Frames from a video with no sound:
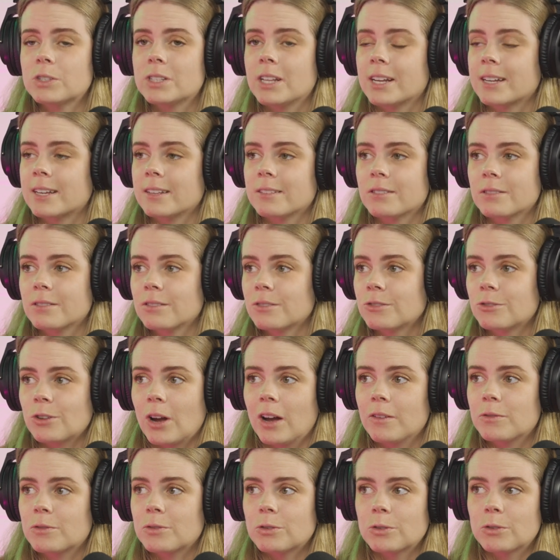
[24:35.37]
that can
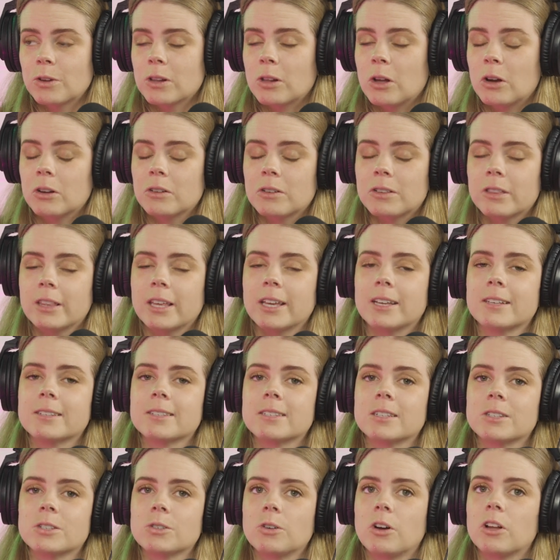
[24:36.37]
drive through a lot of things
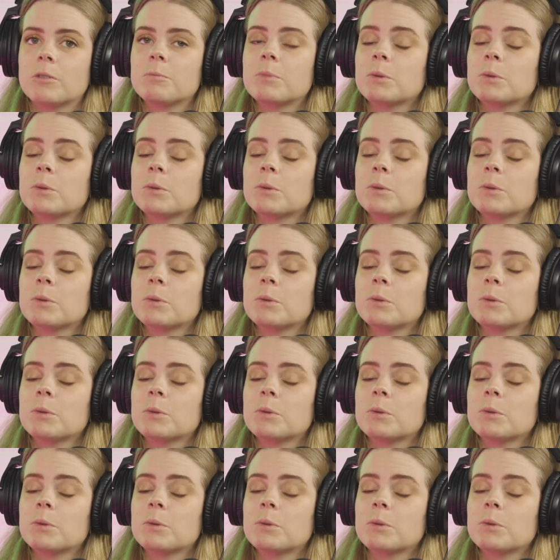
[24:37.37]
and so on.